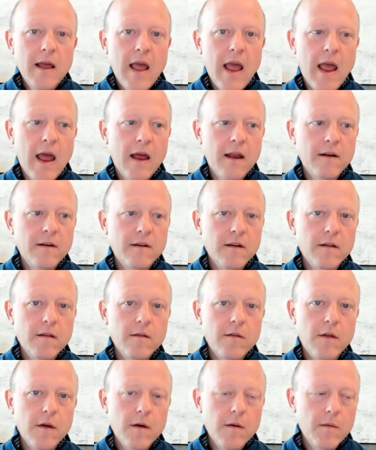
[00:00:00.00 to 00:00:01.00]
And
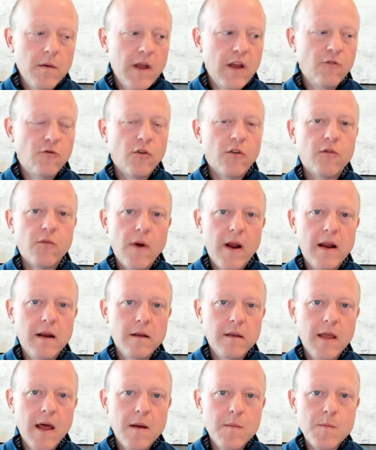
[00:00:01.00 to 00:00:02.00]
the interest
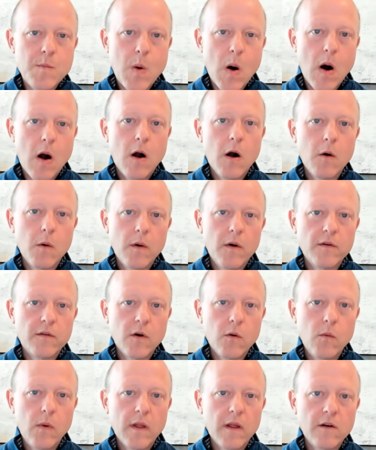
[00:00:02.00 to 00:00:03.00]
rate that borrowers
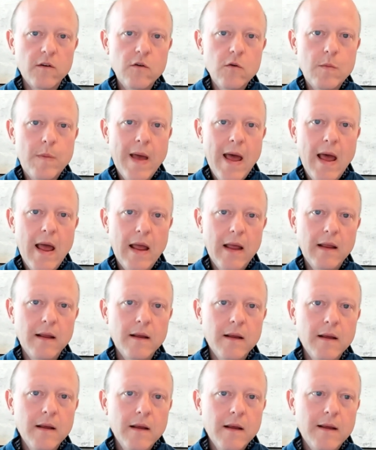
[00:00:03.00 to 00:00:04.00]
are willing to
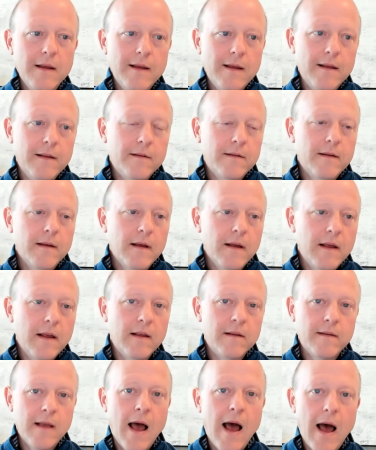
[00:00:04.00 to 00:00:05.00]
pay is,
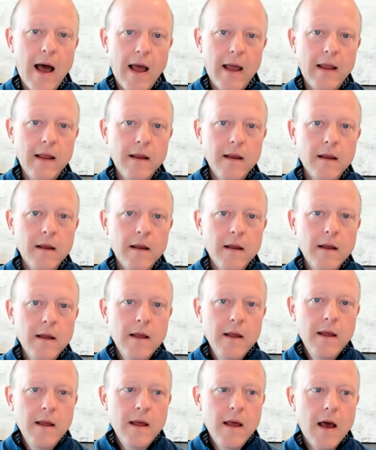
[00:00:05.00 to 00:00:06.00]
is high.
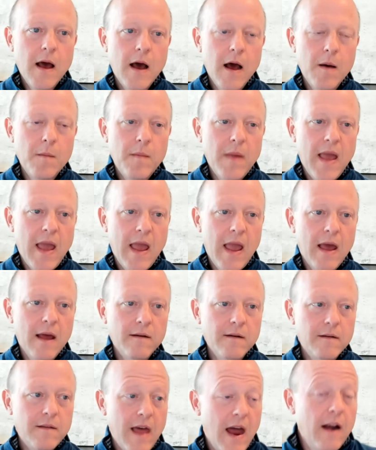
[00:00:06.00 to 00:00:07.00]
Um,
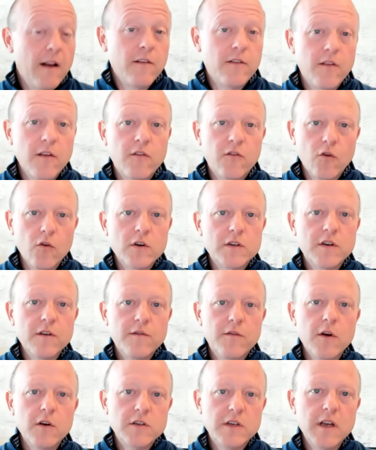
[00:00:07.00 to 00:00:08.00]
and that is the source
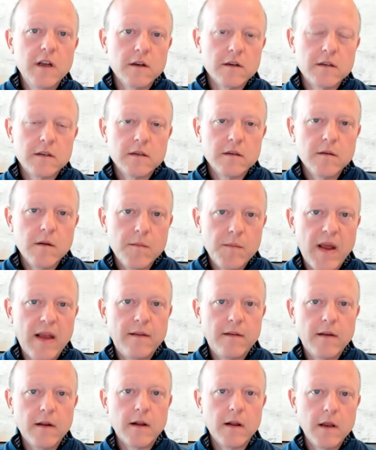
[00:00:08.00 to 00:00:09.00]
of those yields,
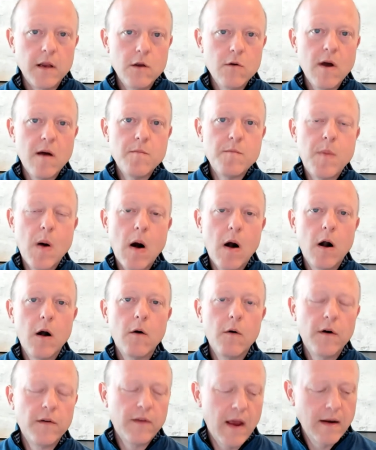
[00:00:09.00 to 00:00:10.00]
basically. You have
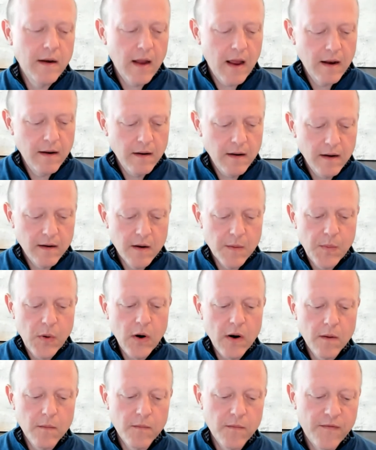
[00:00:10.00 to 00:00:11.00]
borrowers, and, and to
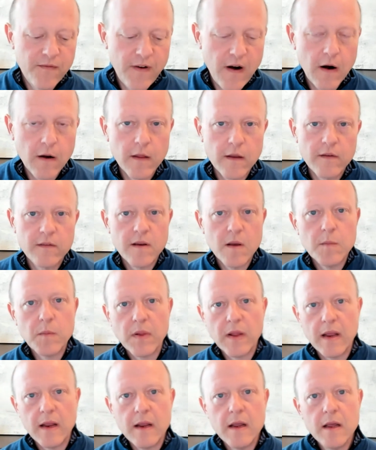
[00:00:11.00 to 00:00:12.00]
put it fairly
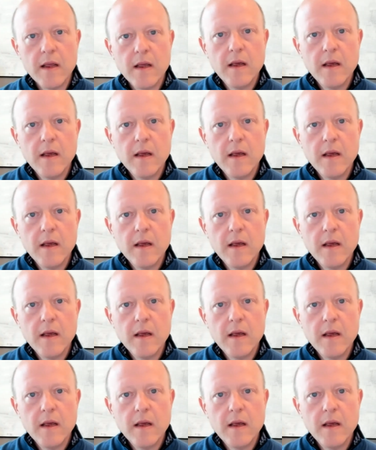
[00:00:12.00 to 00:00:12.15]
simply,